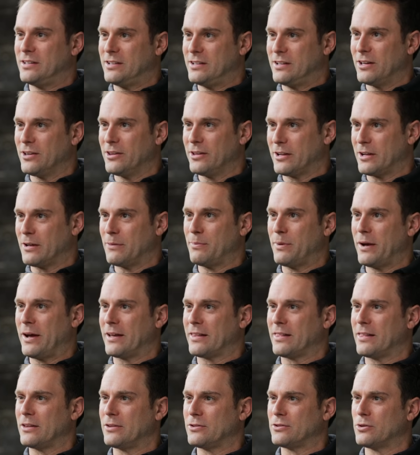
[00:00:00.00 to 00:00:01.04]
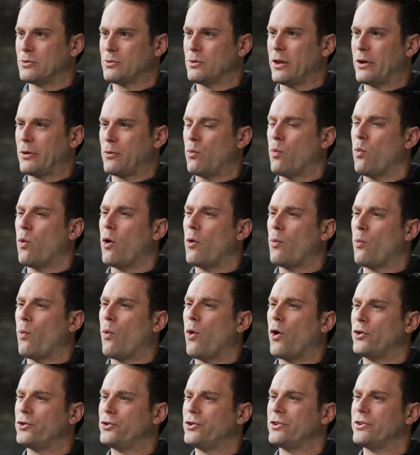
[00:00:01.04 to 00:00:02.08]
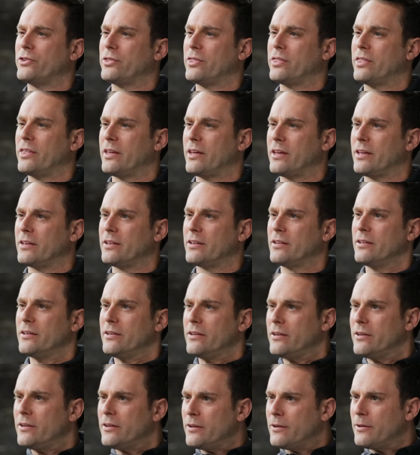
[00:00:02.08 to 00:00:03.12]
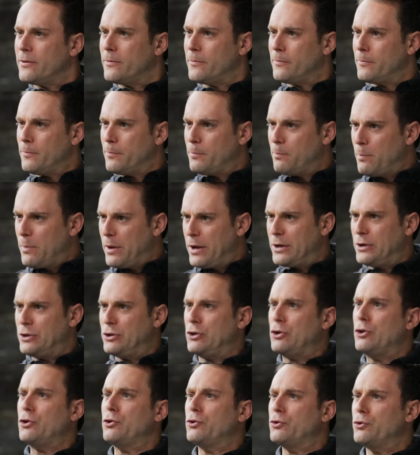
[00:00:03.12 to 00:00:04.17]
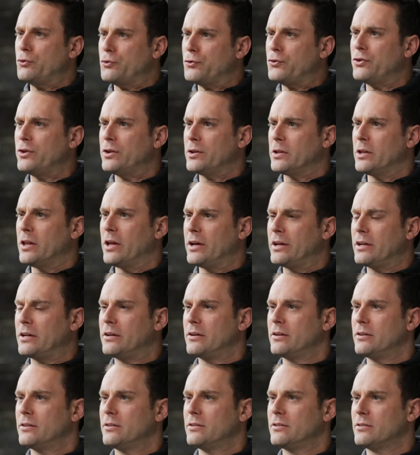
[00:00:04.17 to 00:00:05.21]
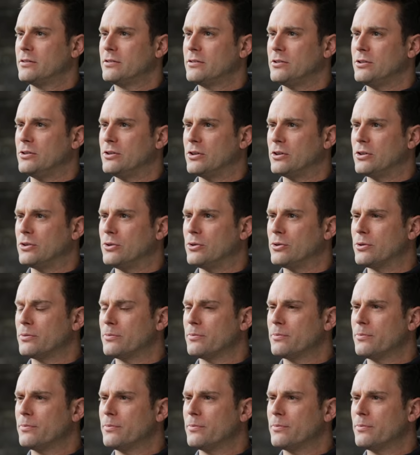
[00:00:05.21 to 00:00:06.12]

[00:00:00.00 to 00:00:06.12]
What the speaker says: killing it back then. So, like, what was it that made you feel like you could do it?